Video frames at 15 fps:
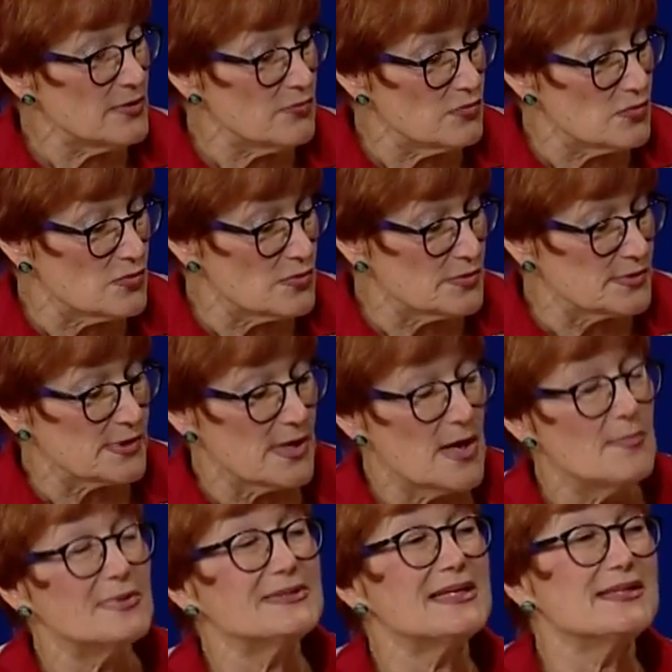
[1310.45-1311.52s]
the rules,
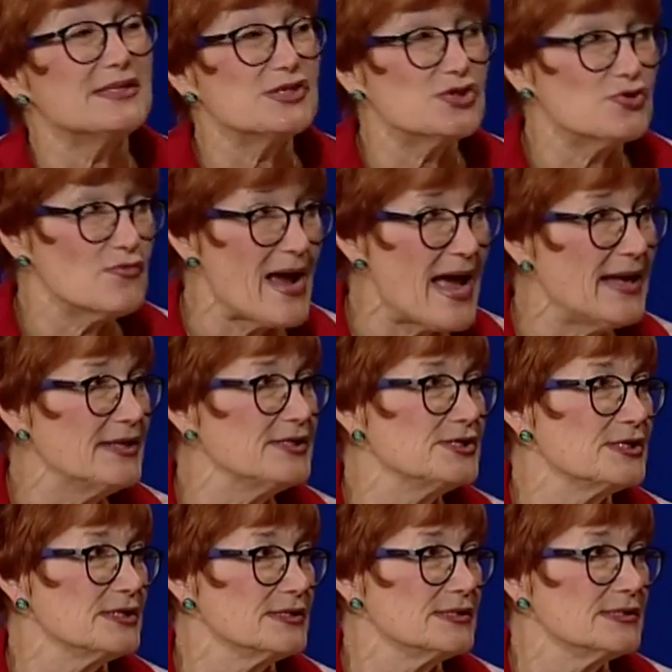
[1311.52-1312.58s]
but then the
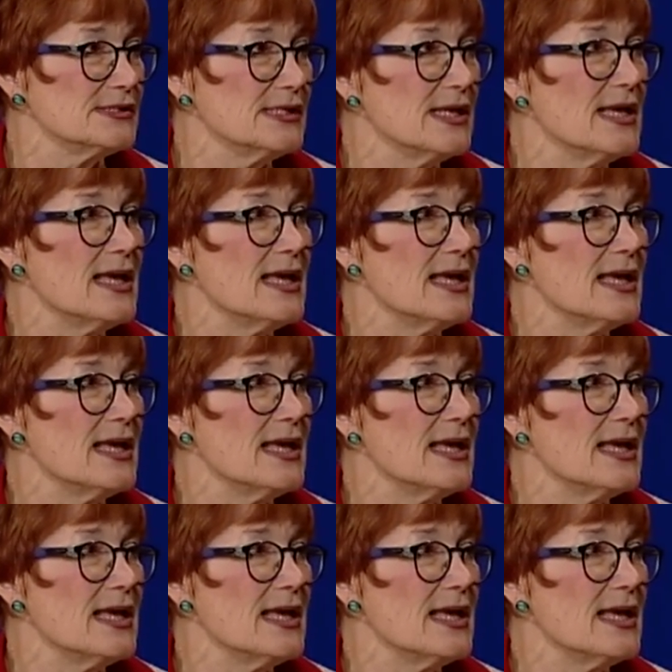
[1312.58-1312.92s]
strategies.